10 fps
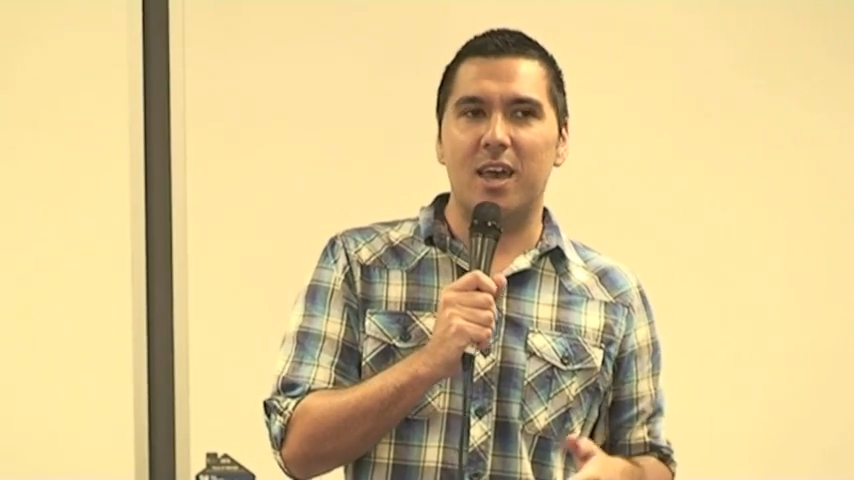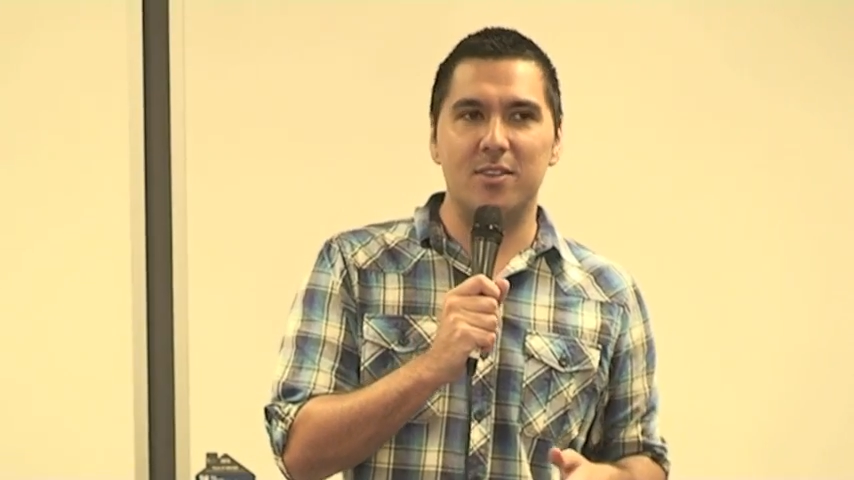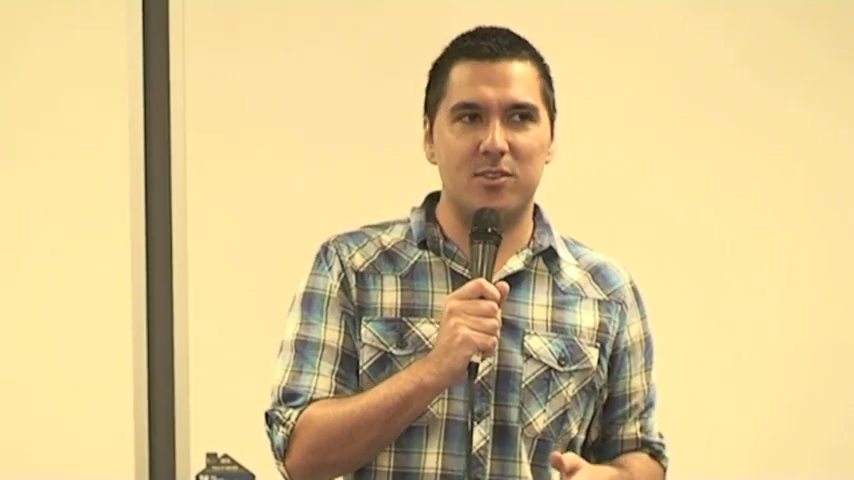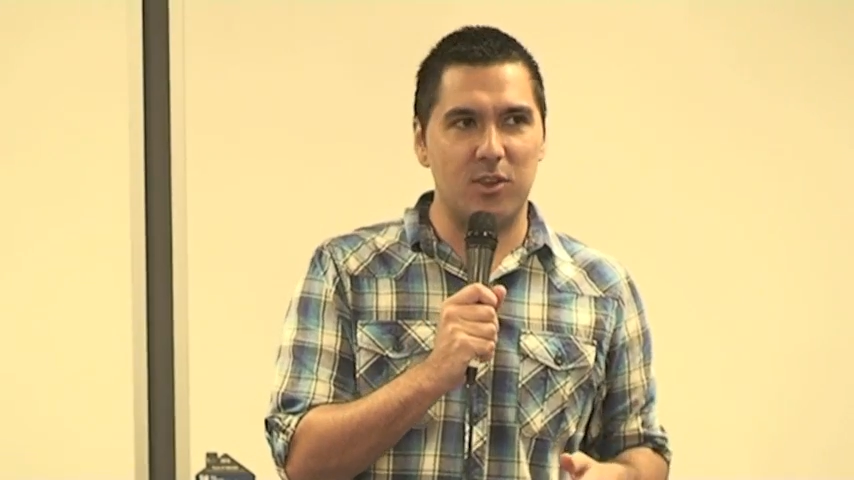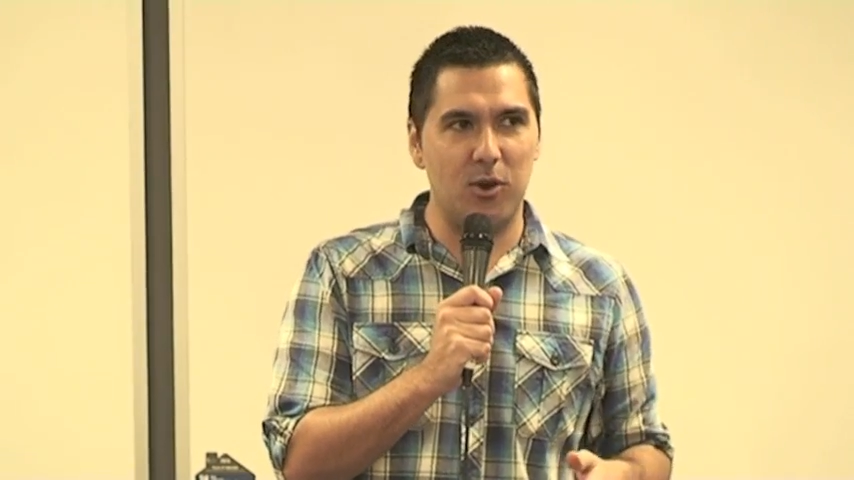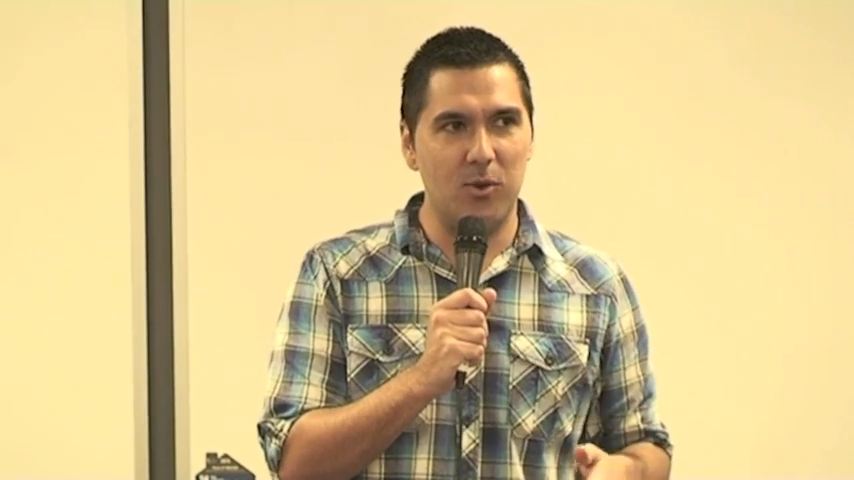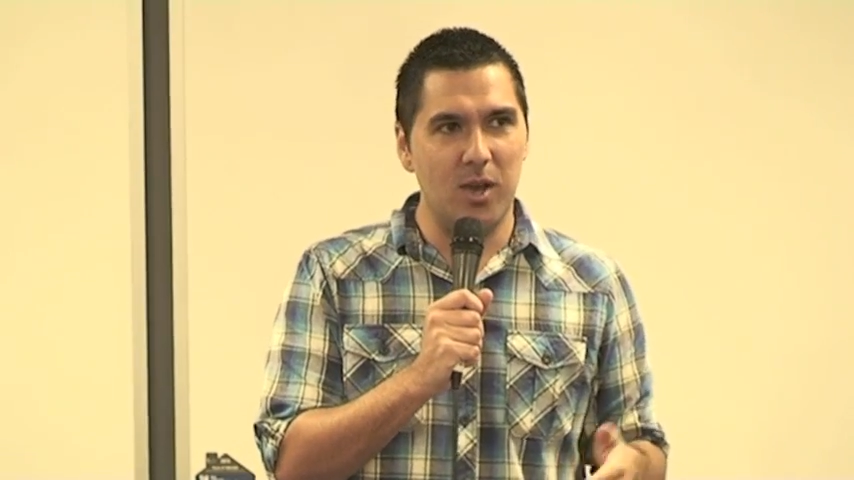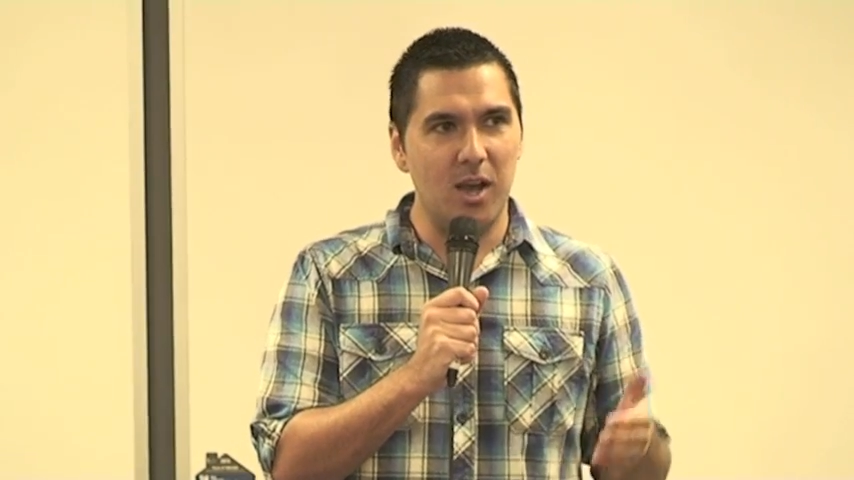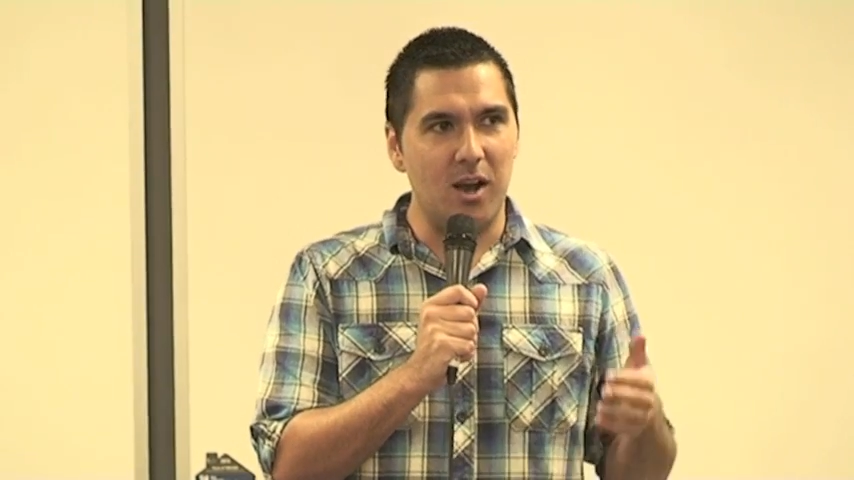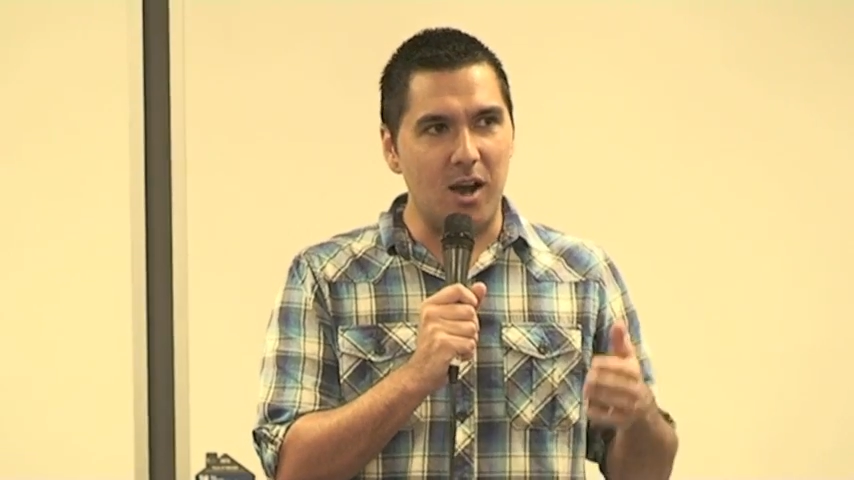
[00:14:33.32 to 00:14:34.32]
And so
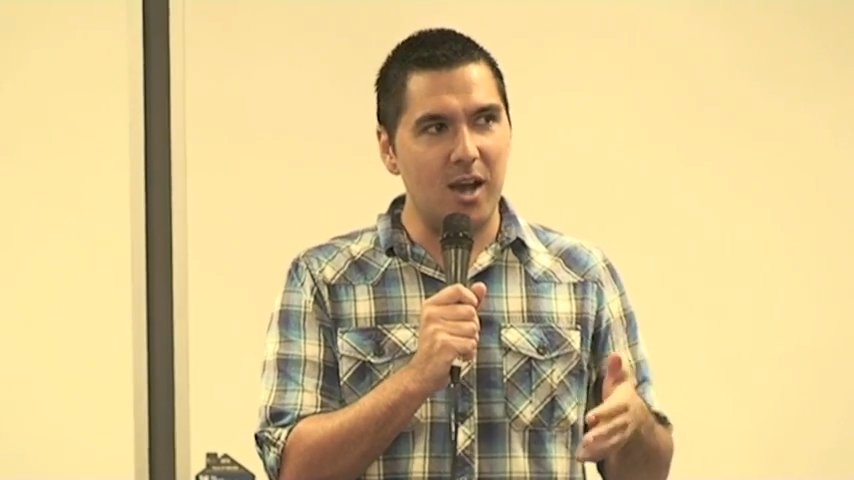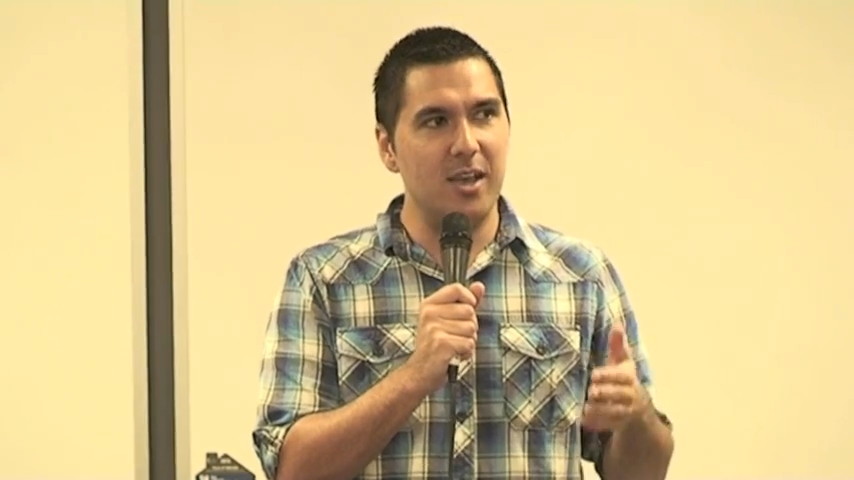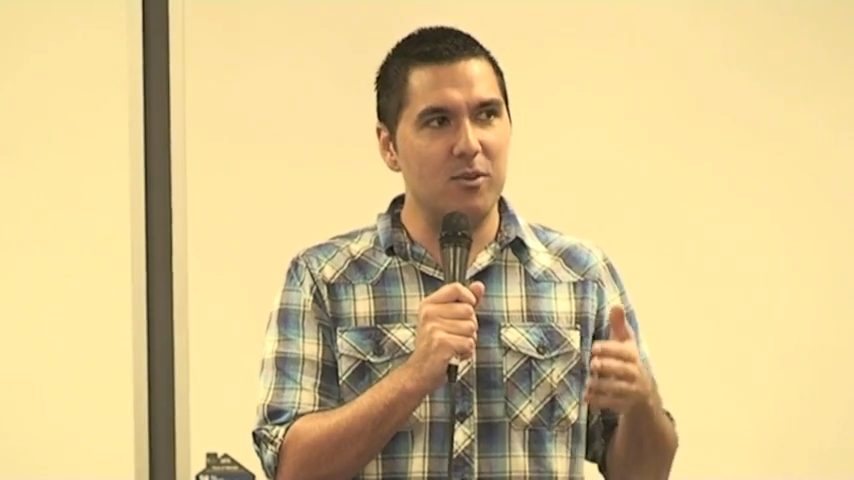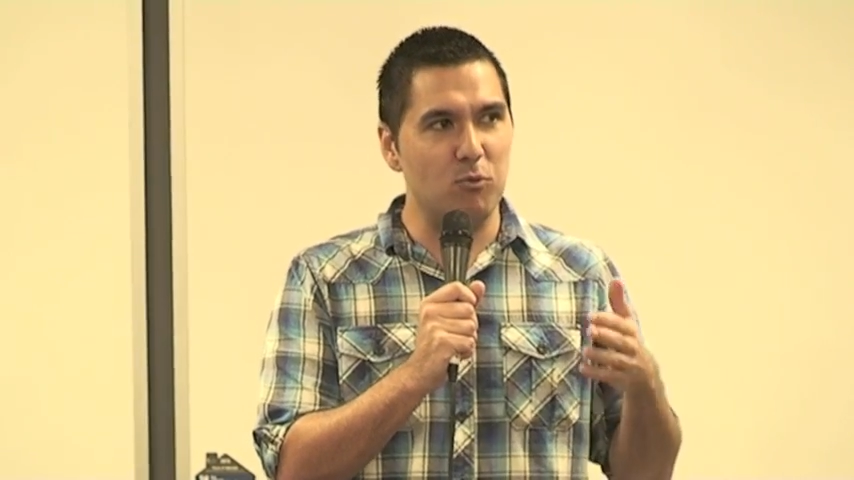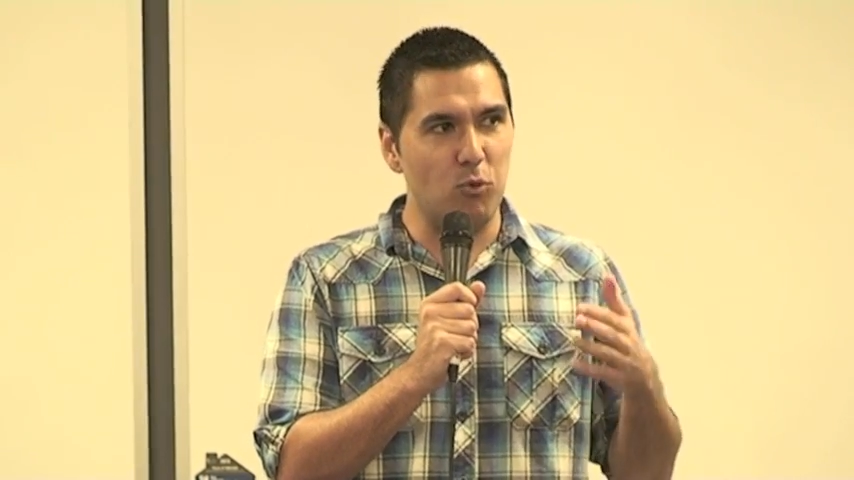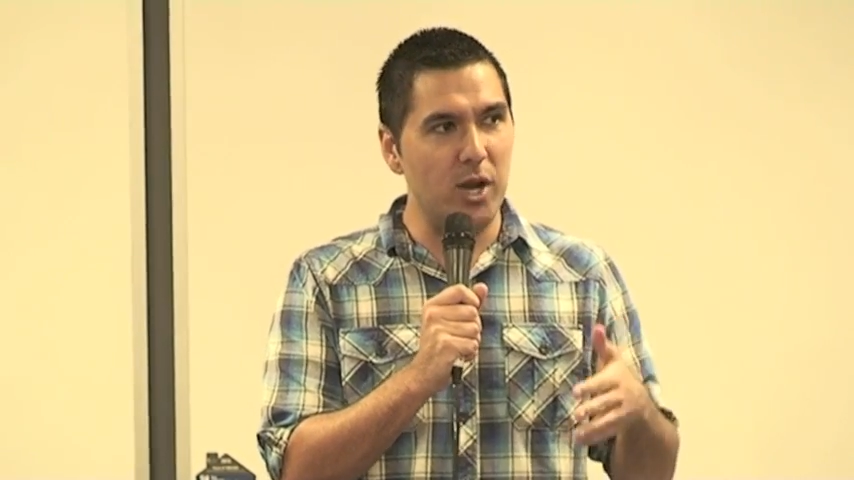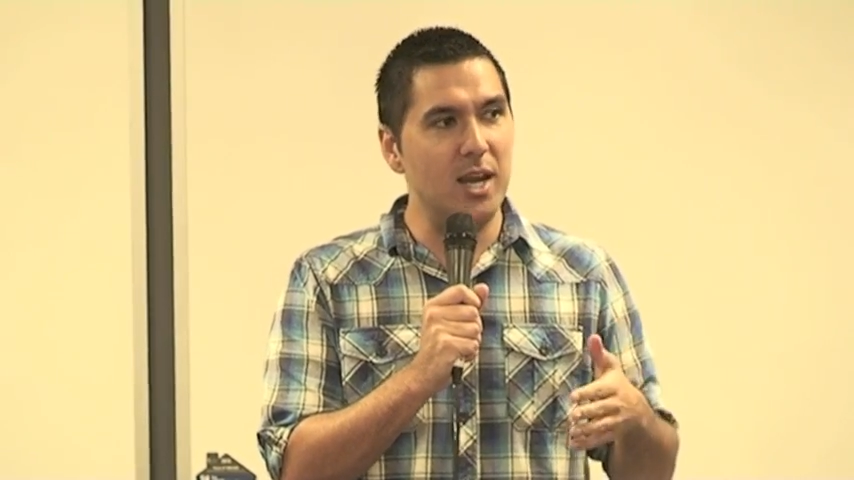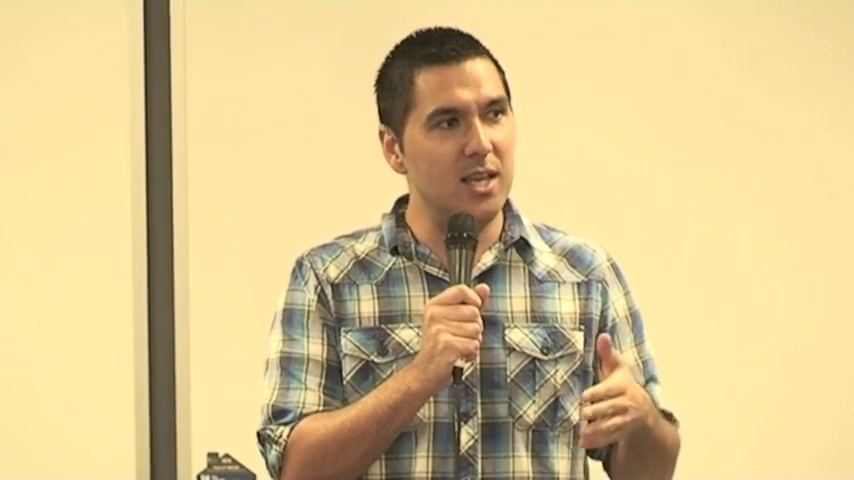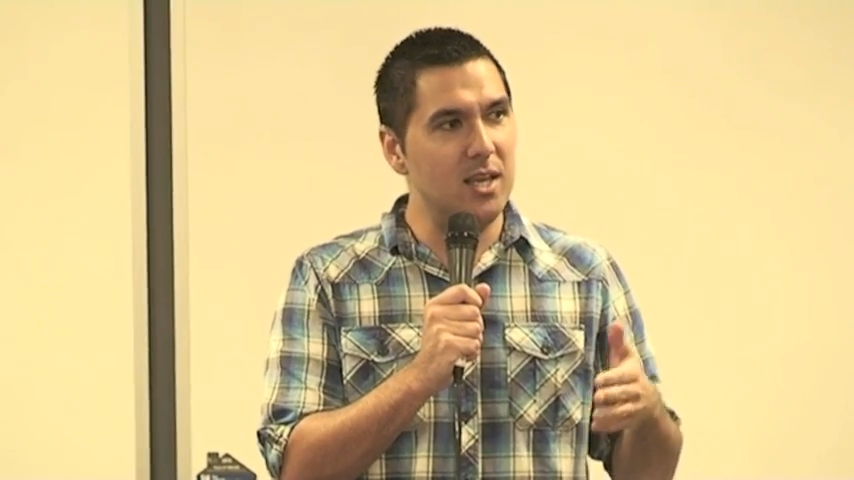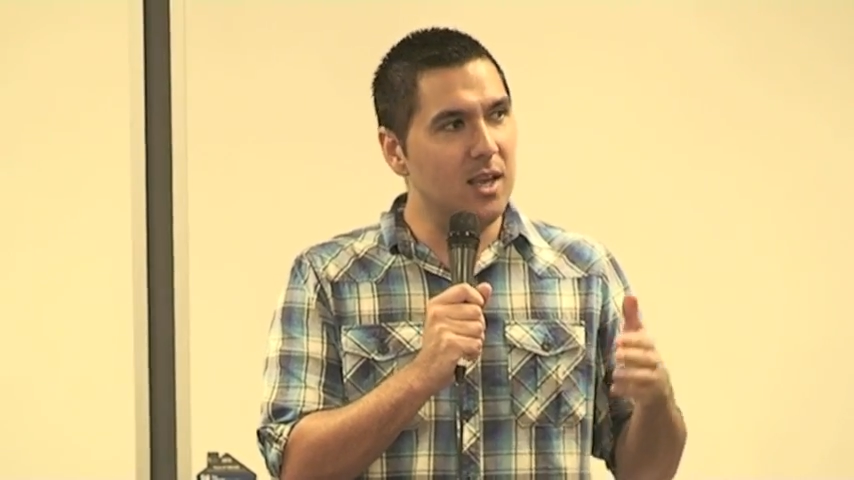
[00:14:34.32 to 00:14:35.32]
I
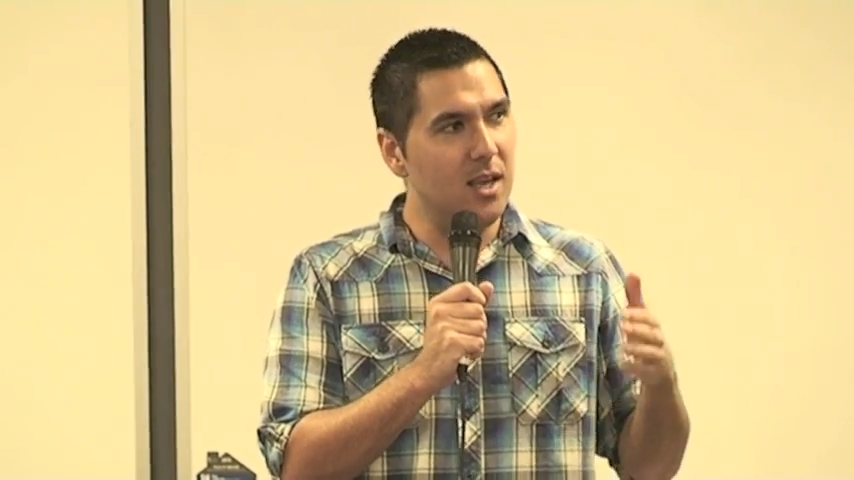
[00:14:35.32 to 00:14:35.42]
really